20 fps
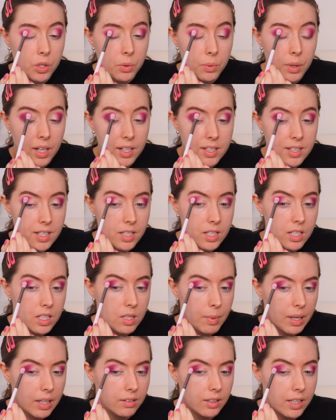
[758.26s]
to her sisters
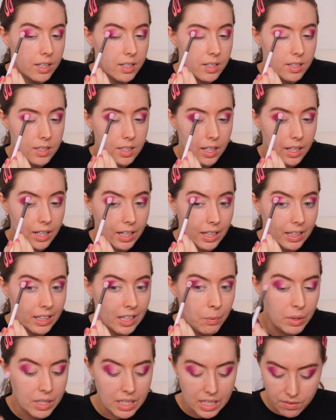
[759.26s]
about this. And
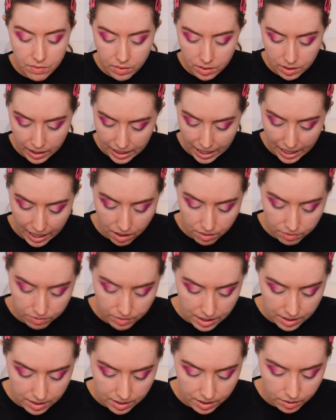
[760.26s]
they would even like have
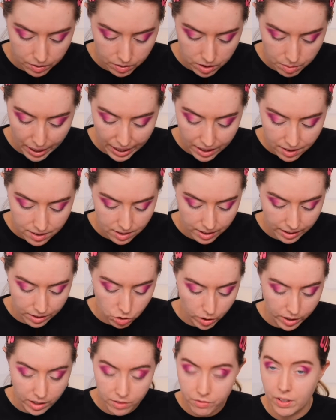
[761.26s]
these little debates, like
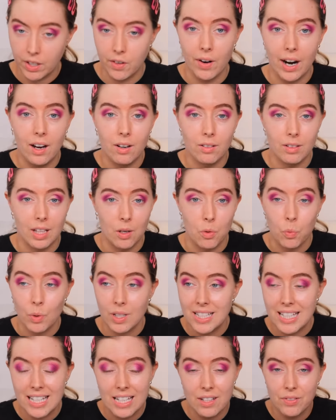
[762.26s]
trying to figure out like,
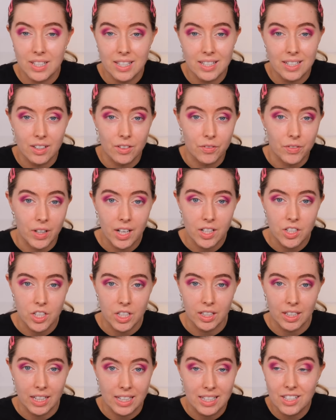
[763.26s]
was he even still a
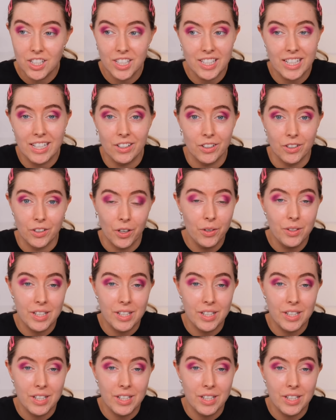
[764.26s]
virgin? They just didn't know.